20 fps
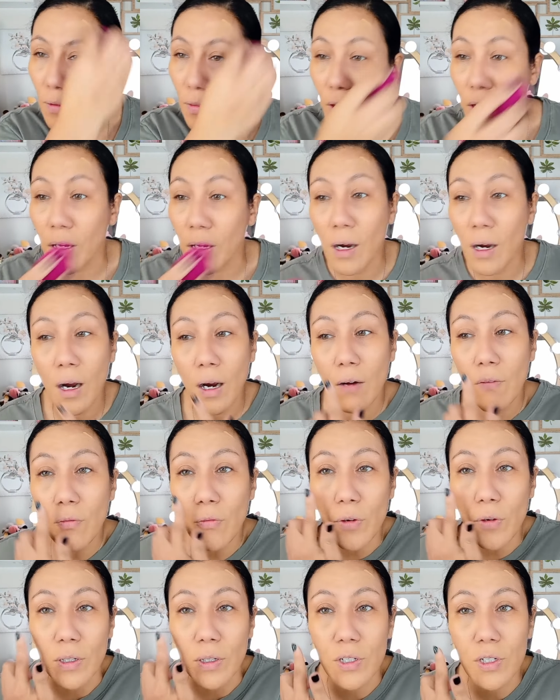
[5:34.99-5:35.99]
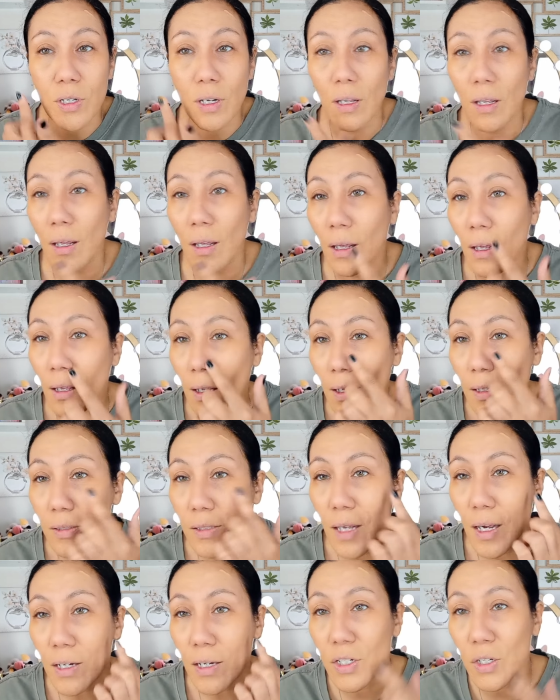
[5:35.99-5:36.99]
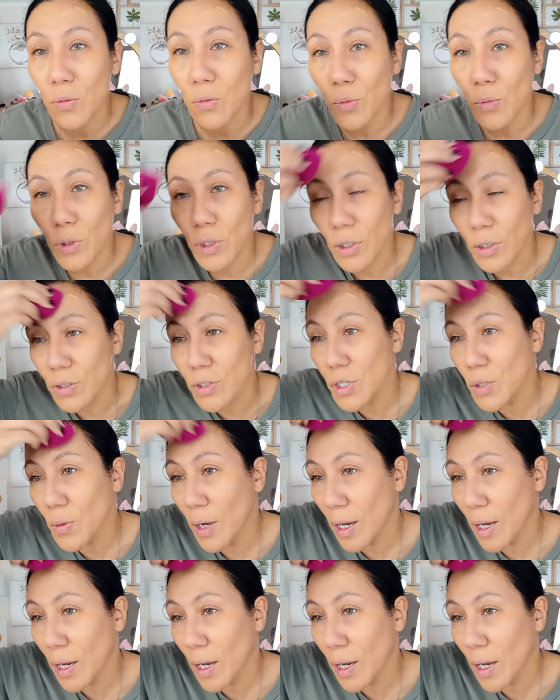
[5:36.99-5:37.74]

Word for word: The coverage is actually really good too.